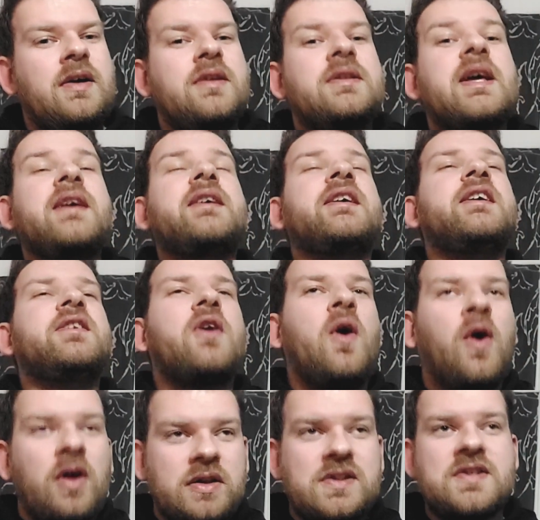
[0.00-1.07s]
take in
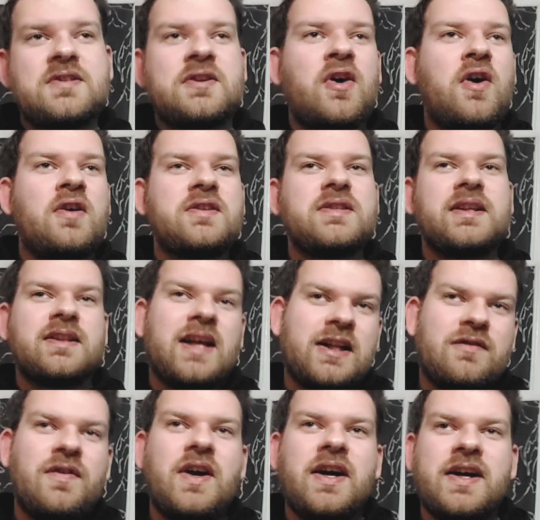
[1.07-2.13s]
all the songs that
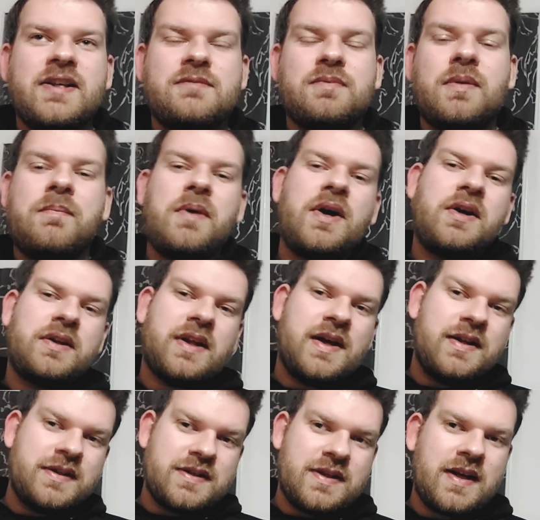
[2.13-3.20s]
Latvia has prepared,
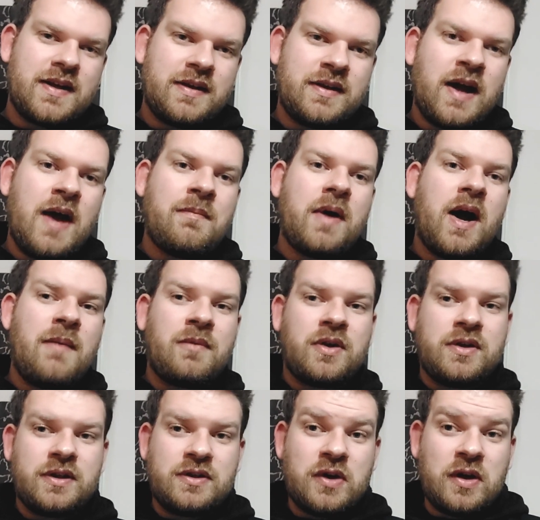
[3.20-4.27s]
and the second time I'm
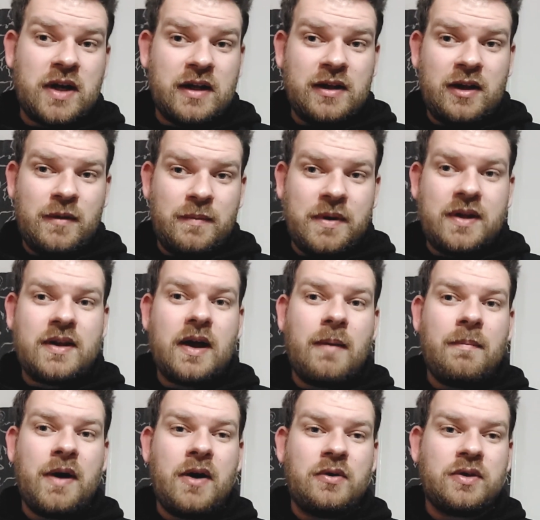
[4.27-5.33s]
gonna talk a little bit
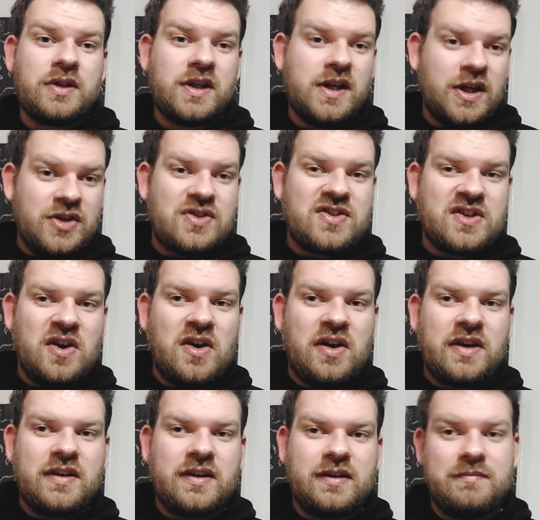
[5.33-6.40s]
about each
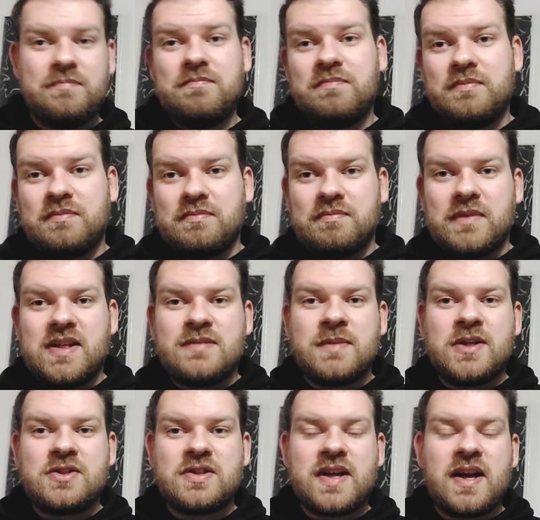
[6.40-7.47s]
song as
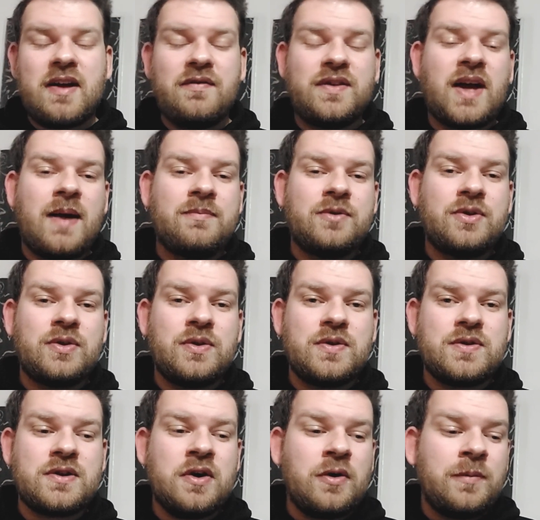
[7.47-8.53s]
much as I have time to do
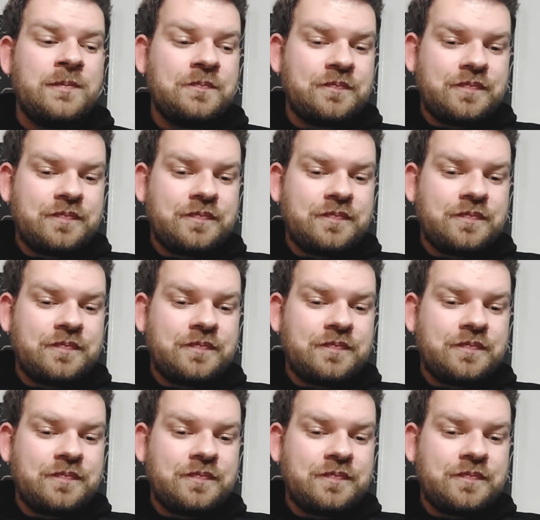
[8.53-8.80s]
so.